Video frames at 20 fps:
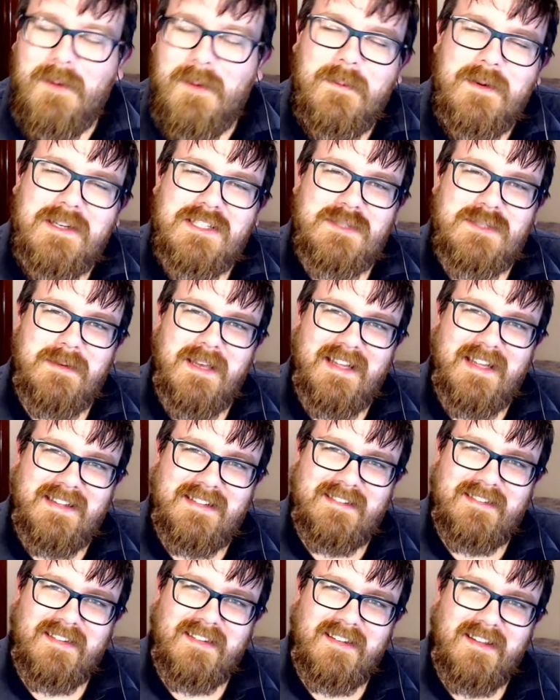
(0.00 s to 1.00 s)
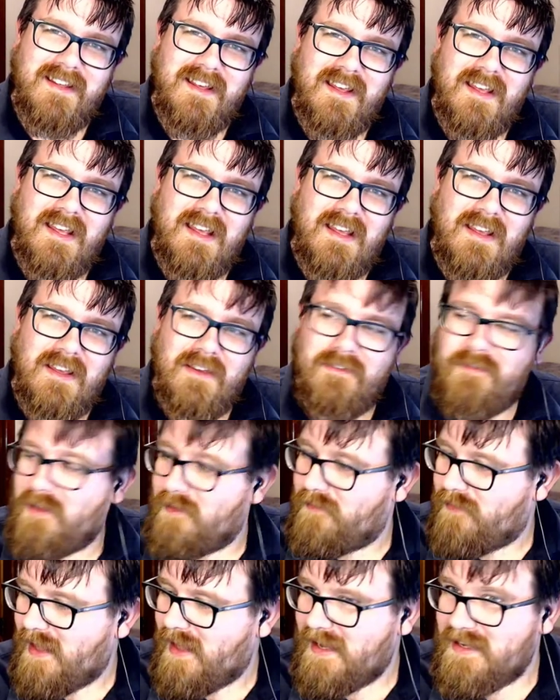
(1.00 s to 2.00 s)
Which means if
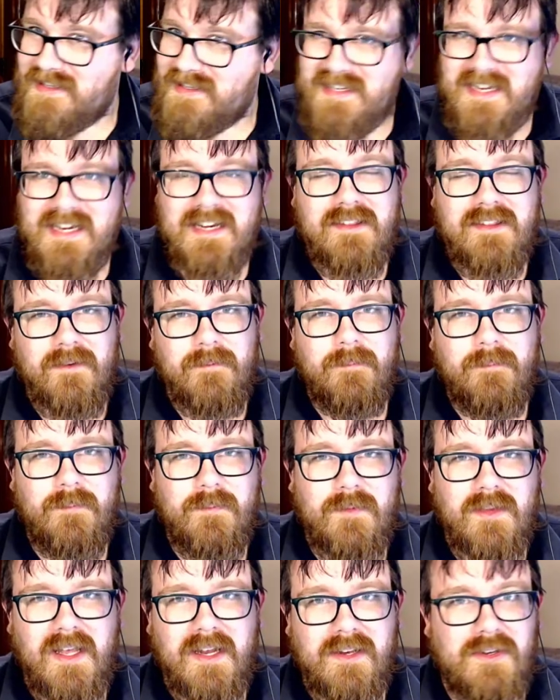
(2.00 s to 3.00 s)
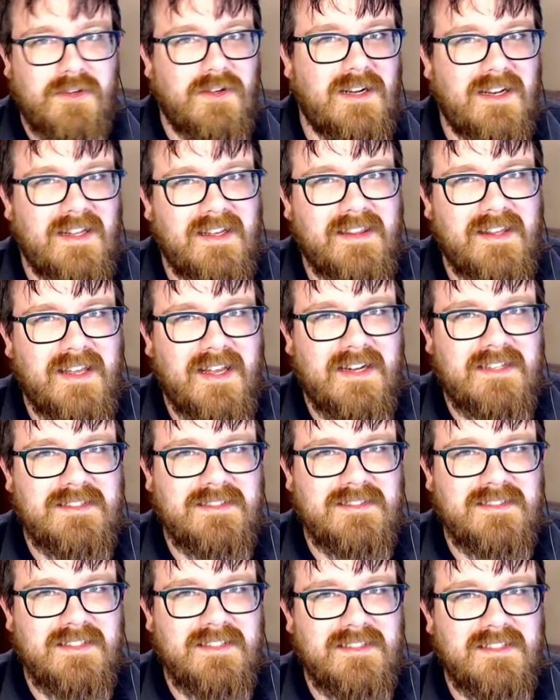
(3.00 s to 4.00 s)
you've had 10 of them and you clear the action
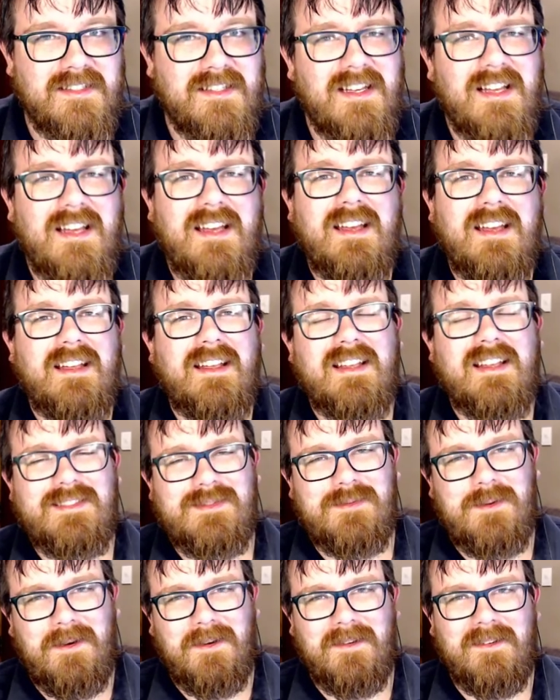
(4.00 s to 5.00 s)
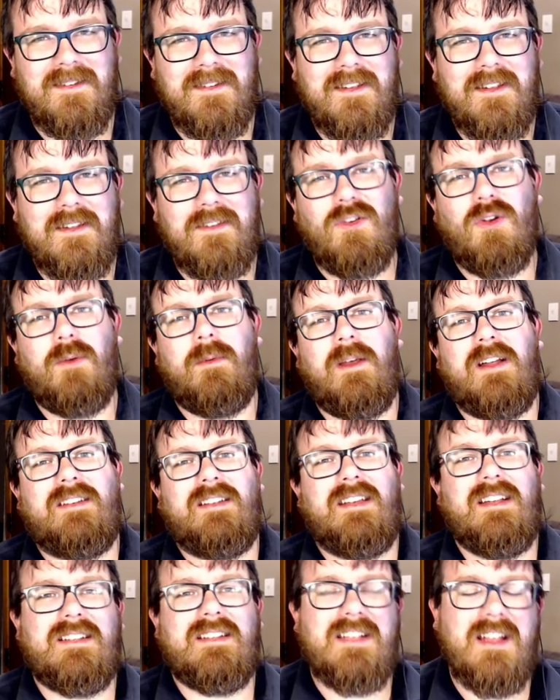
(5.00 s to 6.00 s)
center, guess what? You're about to
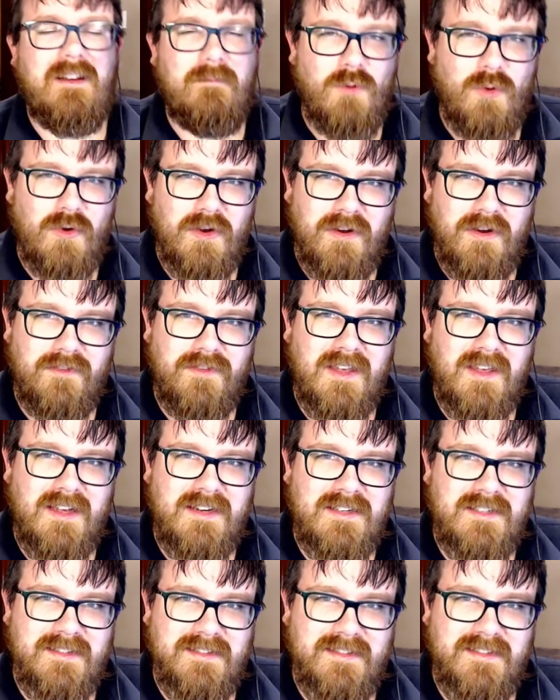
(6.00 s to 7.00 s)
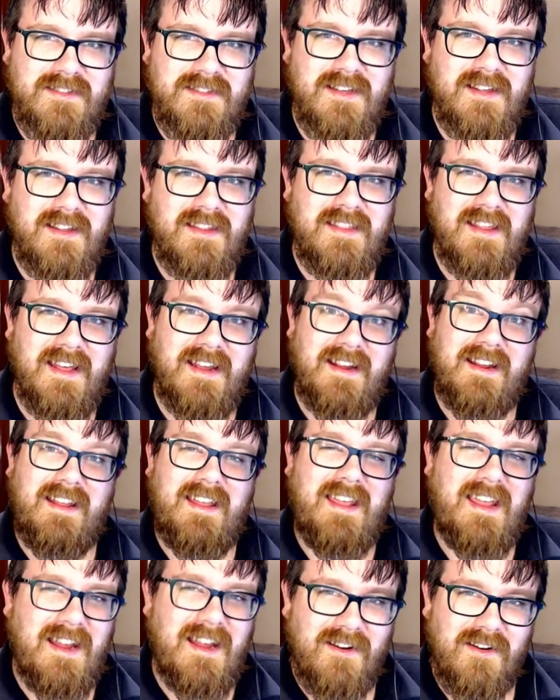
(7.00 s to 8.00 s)
get 10 more notifications that
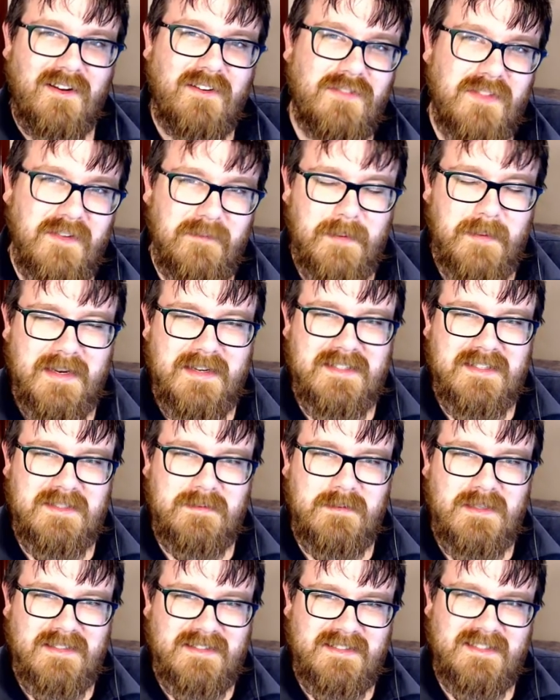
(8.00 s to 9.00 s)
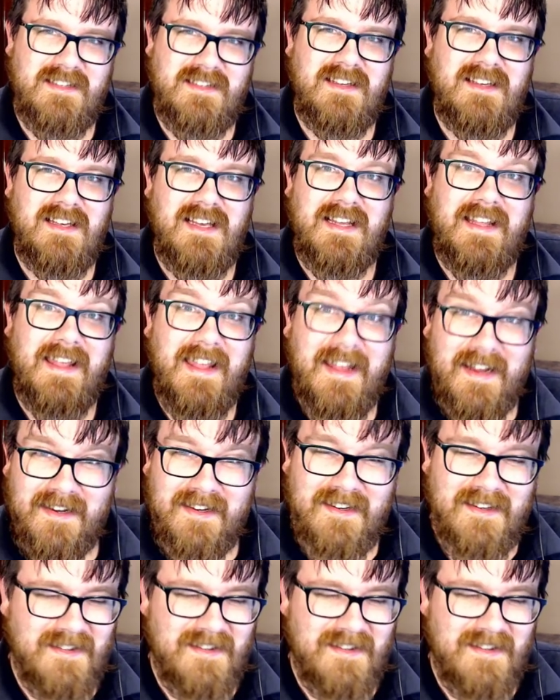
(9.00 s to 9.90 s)
care if they've been dismissed again.